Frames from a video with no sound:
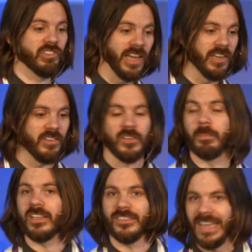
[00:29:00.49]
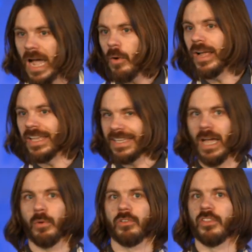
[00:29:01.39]
changes because now I
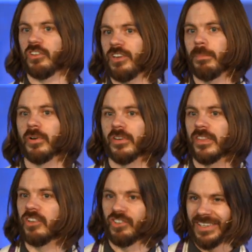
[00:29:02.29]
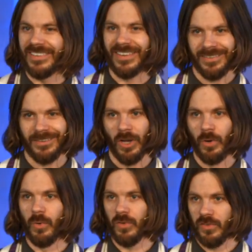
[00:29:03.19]
encounter the shepherd that Jesus
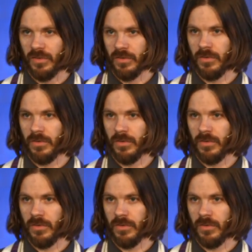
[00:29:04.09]
knows.